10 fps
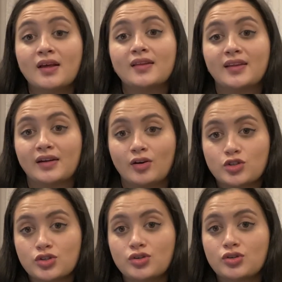That there are
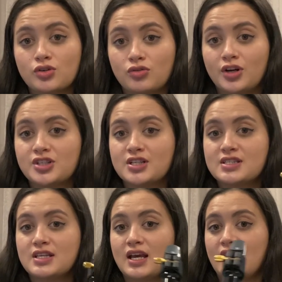2
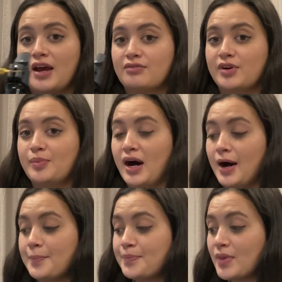crotchets in every bar.